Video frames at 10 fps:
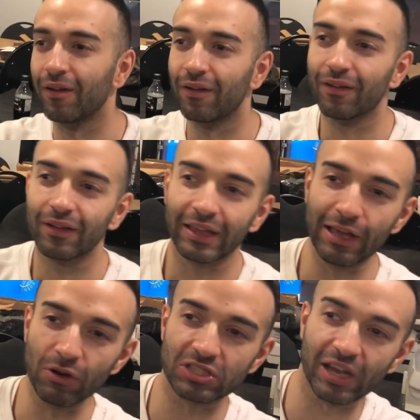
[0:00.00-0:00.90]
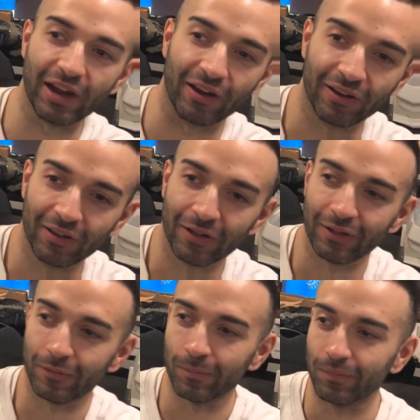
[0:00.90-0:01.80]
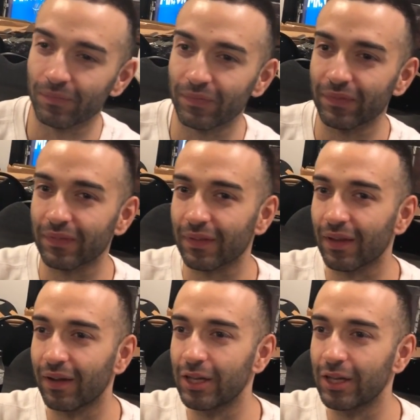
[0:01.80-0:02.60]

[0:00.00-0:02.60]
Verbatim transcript: Ray! He was there. Ray! Look at the venue.